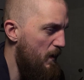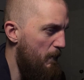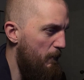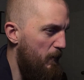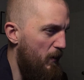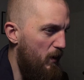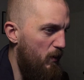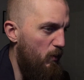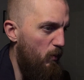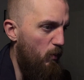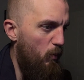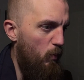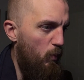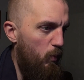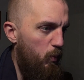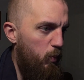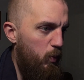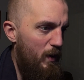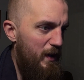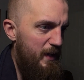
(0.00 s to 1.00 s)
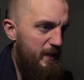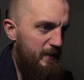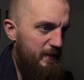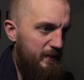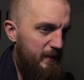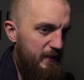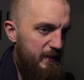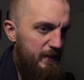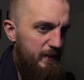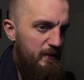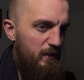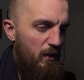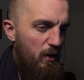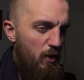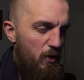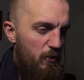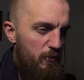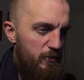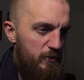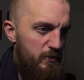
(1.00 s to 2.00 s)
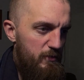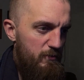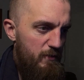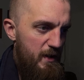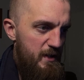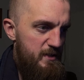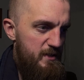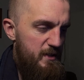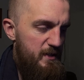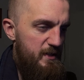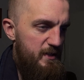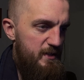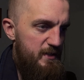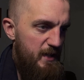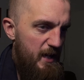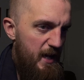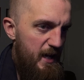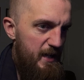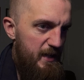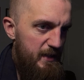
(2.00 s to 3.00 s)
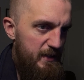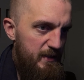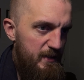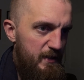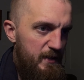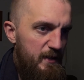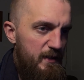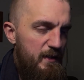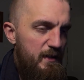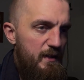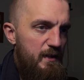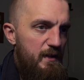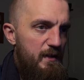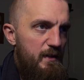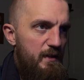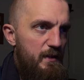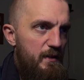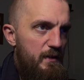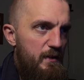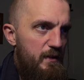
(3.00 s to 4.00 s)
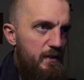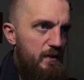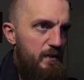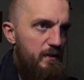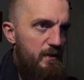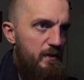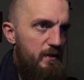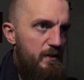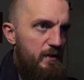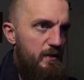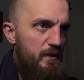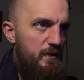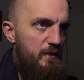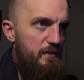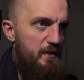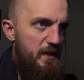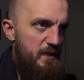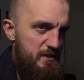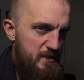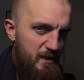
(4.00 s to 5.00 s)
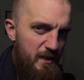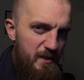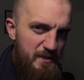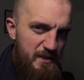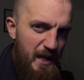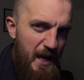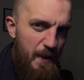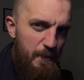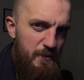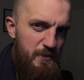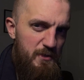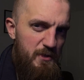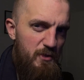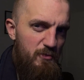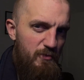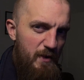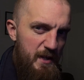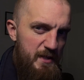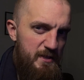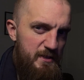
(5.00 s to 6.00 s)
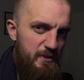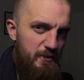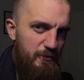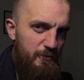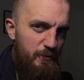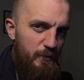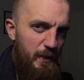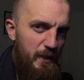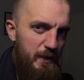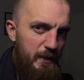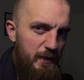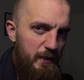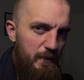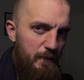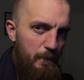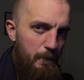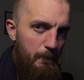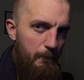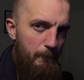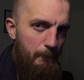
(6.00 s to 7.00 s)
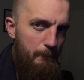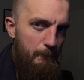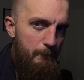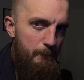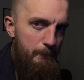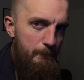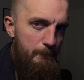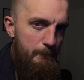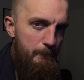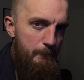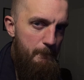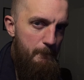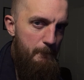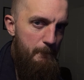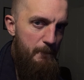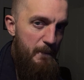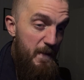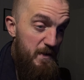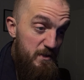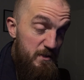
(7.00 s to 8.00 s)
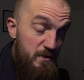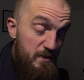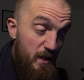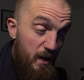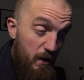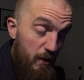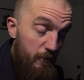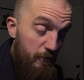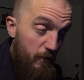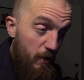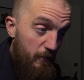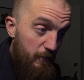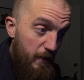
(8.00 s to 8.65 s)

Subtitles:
But weirdly, over the rest of the day, that started to happen to the rest of me. As I say, I've